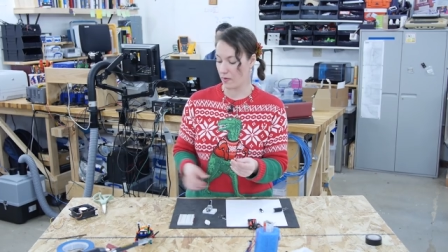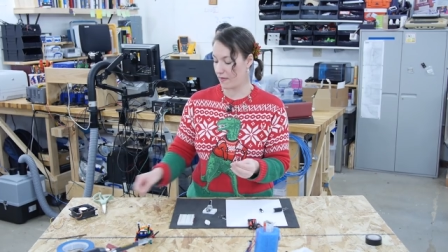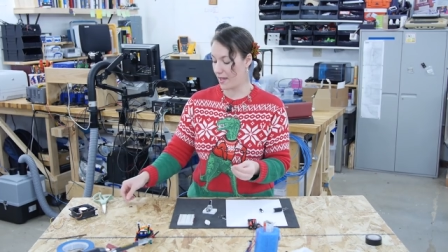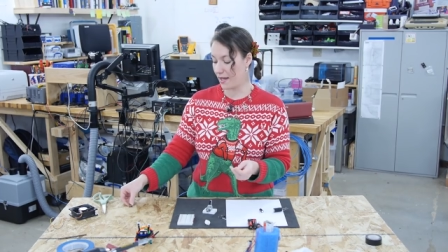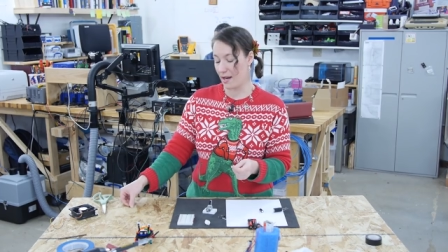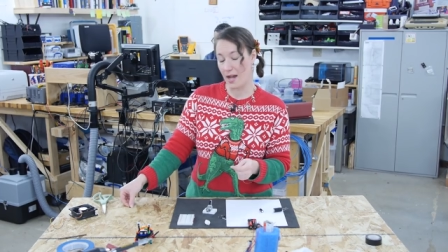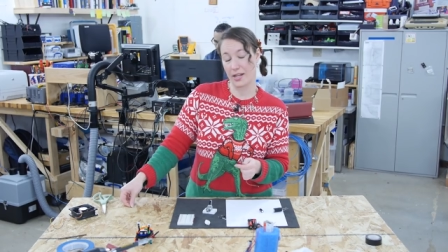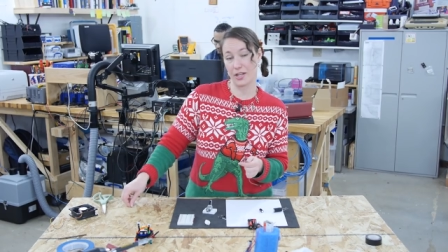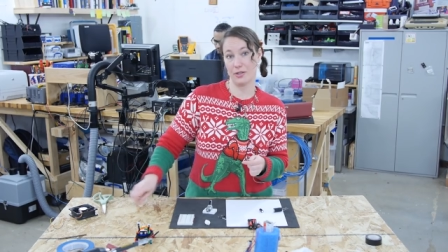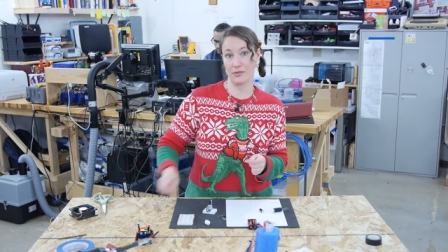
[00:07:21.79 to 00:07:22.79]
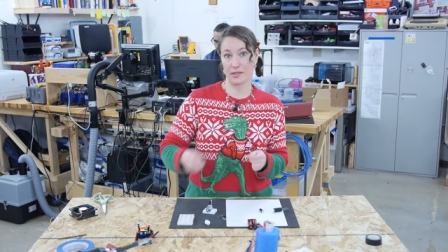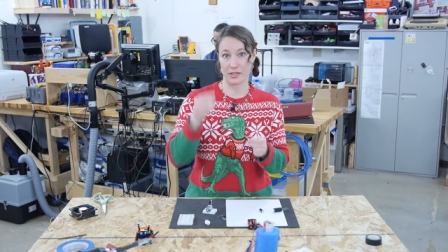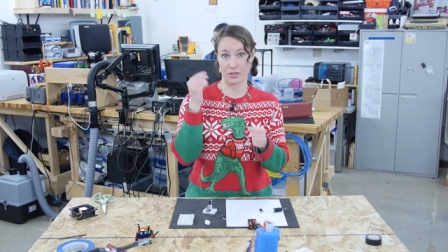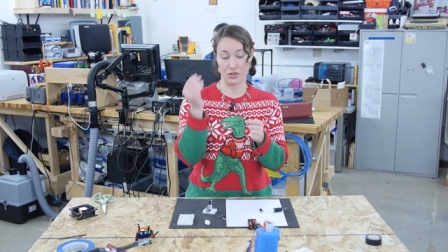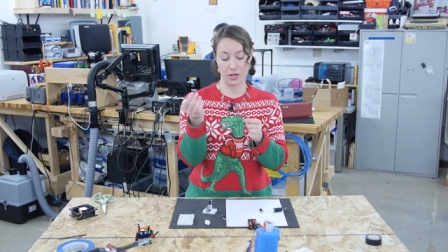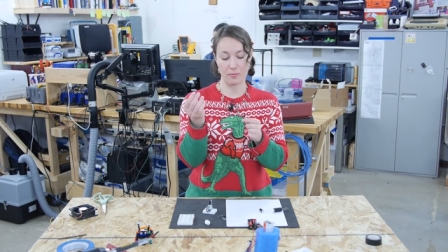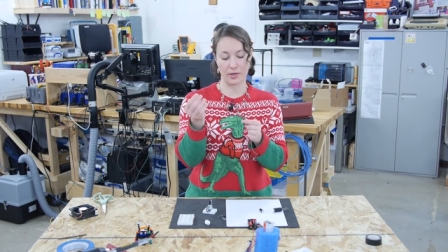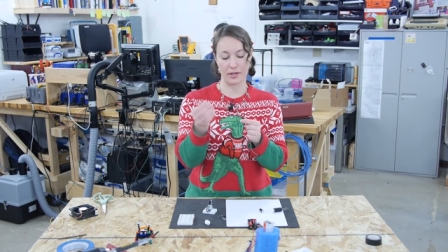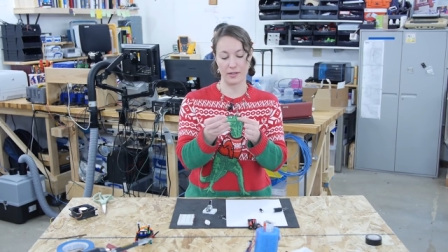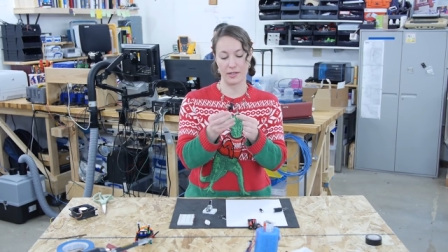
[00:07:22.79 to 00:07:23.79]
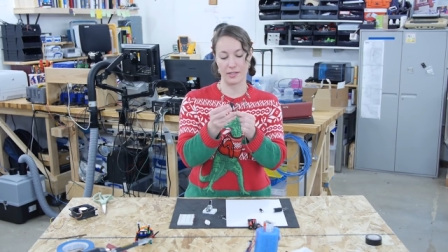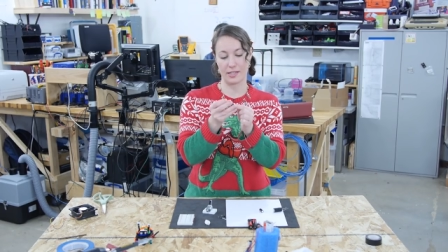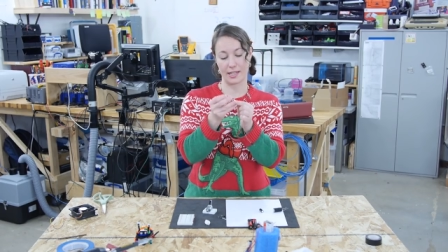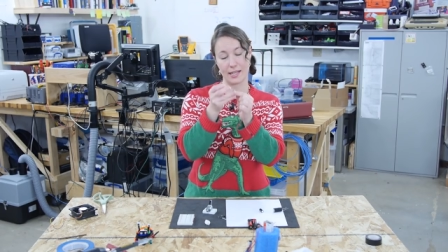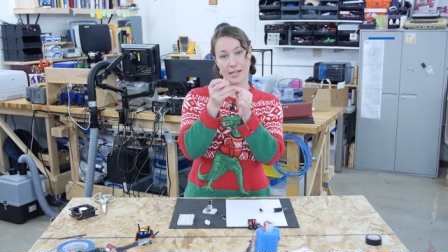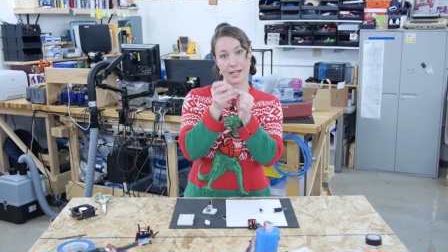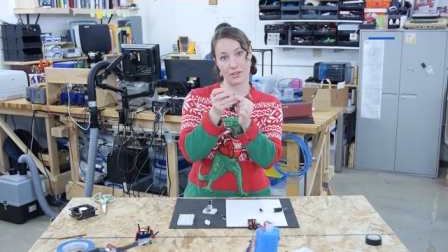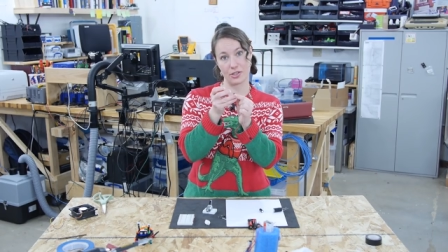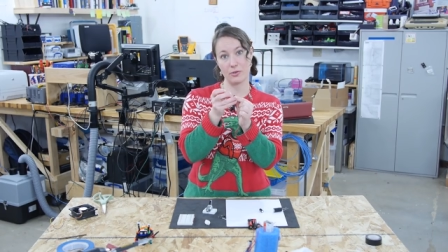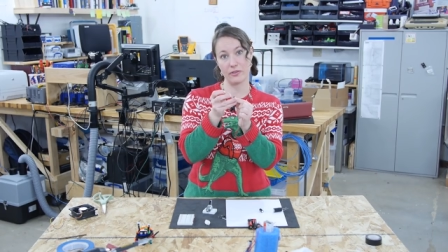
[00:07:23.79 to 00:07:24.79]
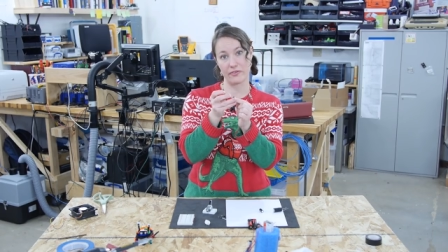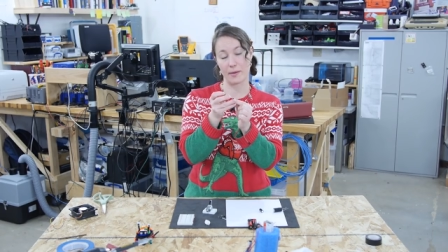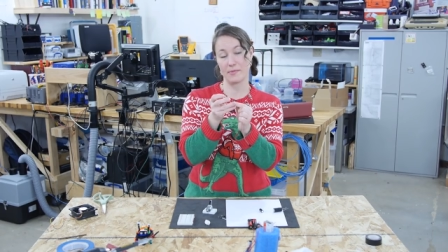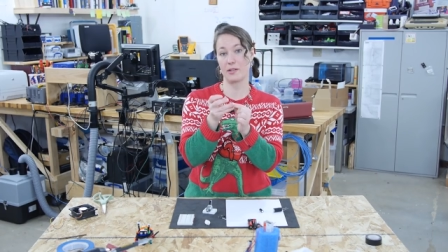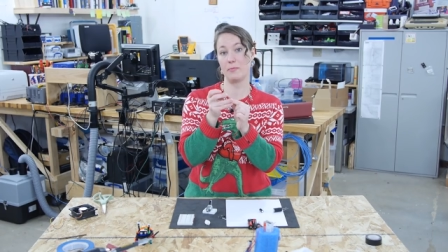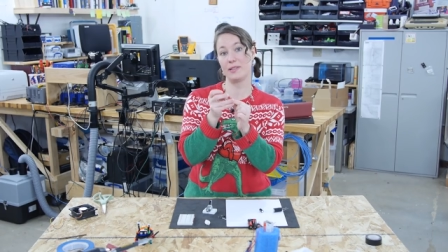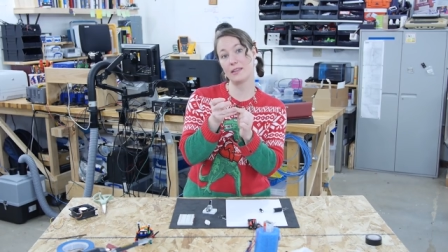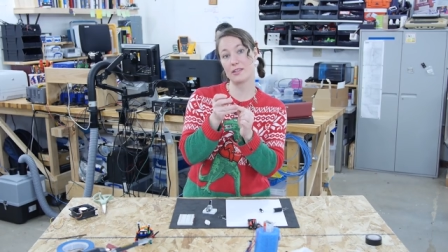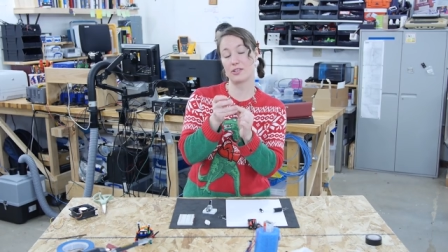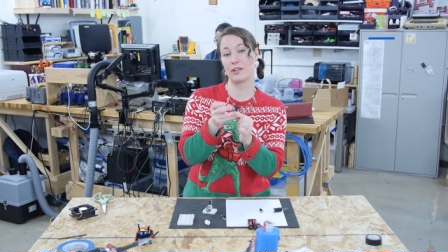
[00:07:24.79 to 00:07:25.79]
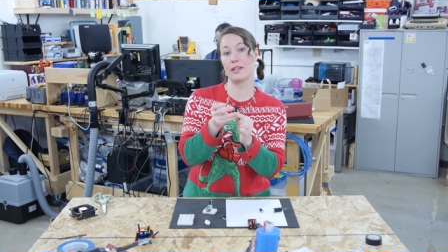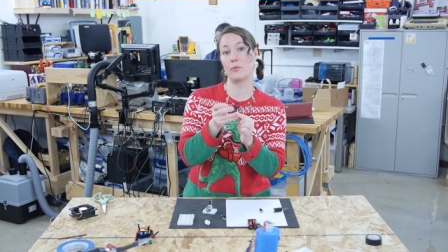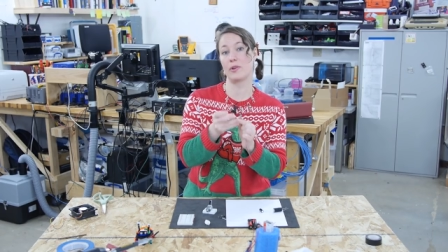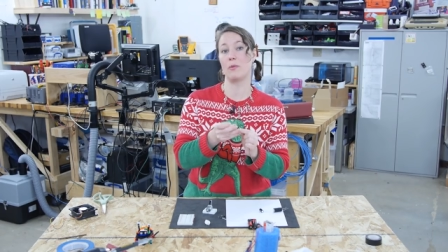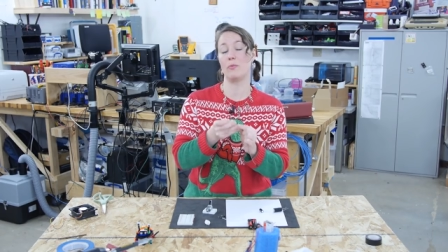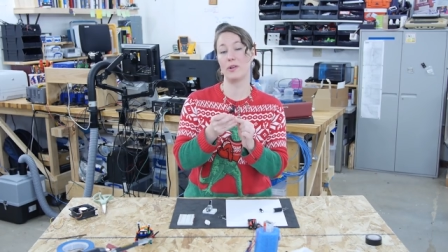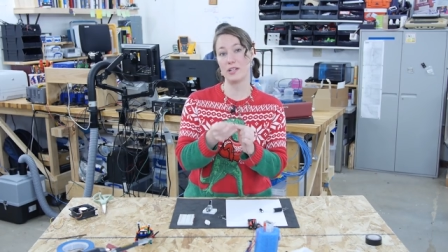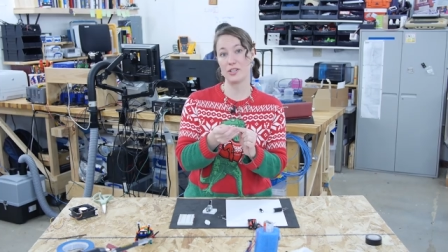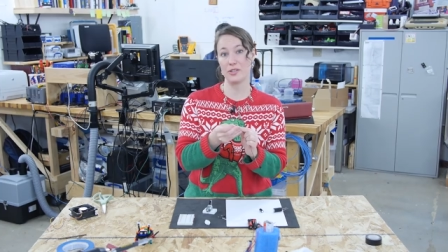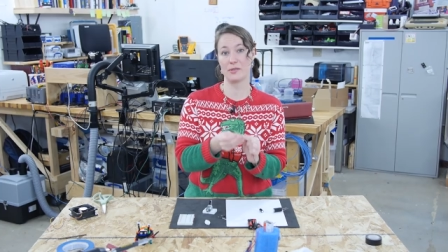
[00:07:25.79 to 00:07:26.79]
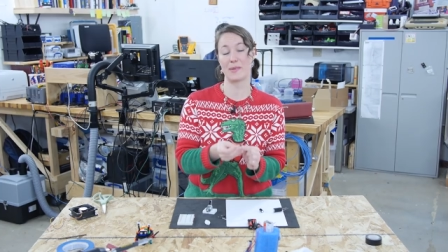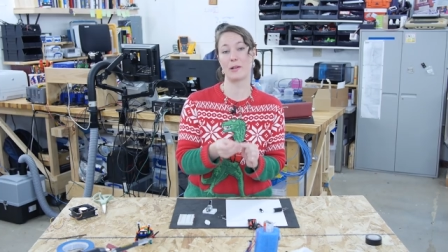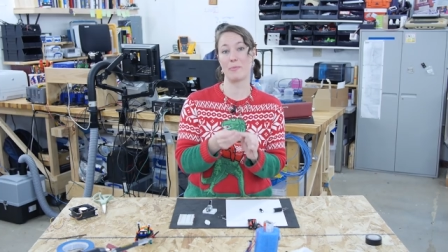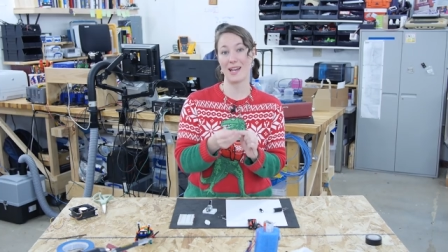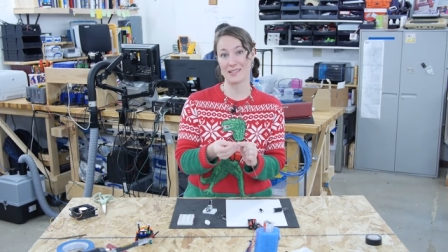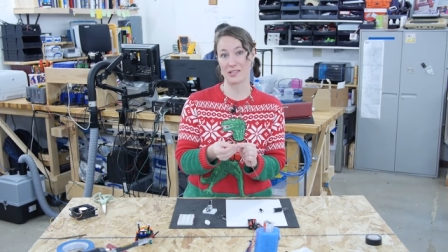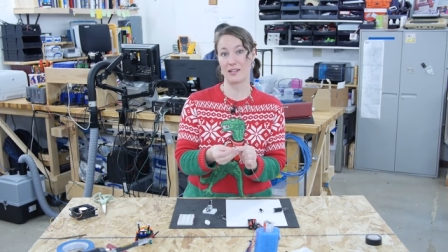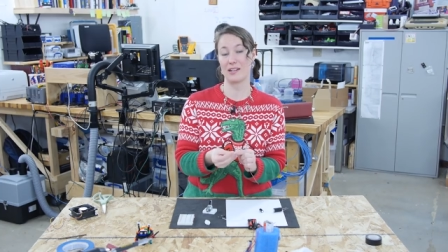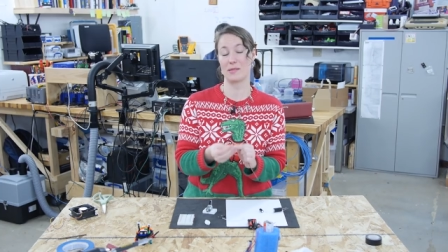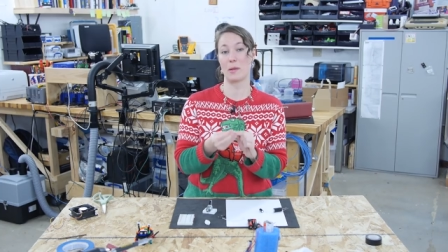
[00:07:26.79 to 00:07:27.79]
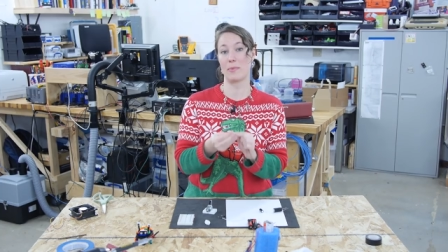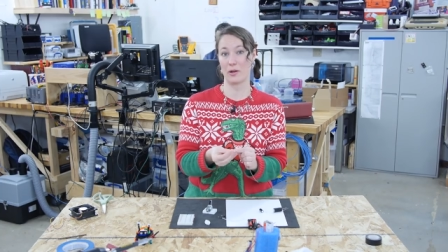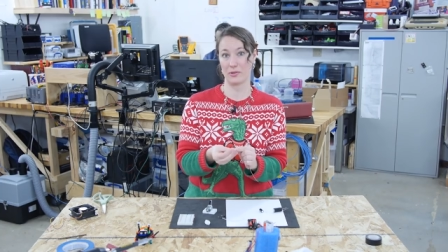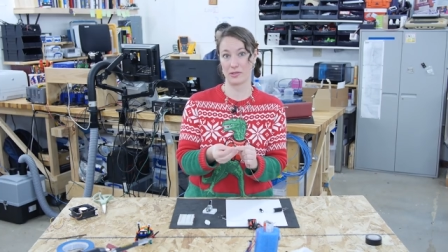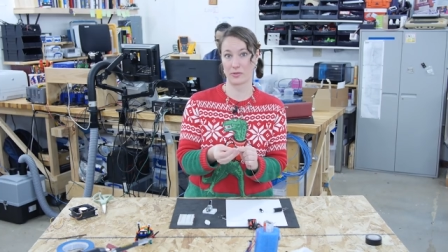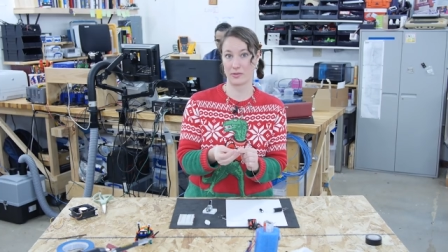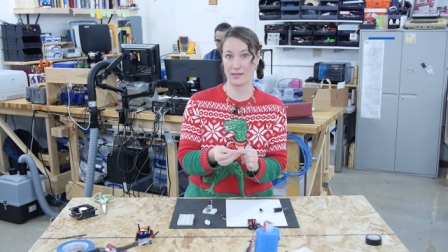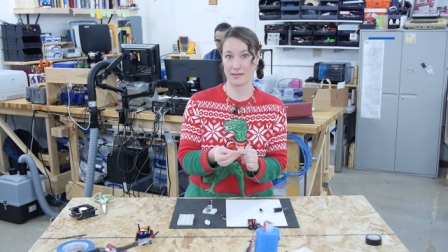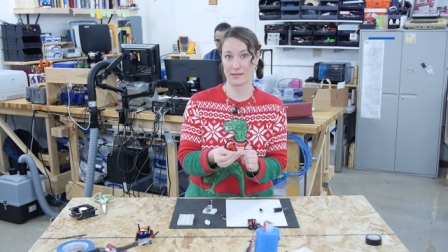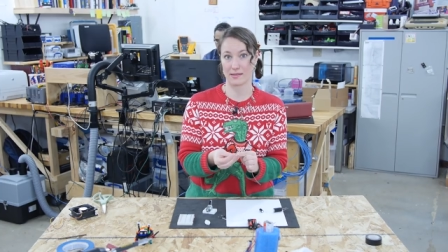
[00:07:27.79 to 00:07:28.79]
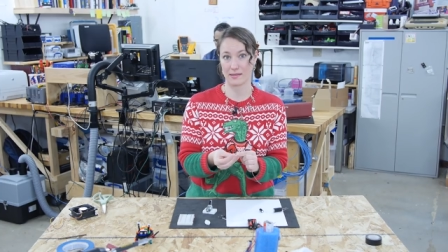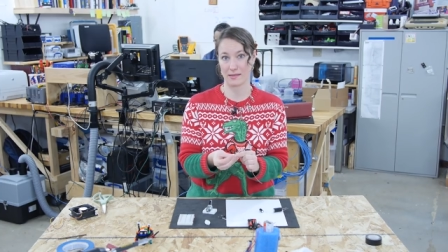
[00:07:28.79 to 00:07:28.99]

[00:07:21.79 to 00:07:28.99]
Then I can use this jumper to connect the two of them to complete the circuit when I'm ready to use my capacitor as my power source.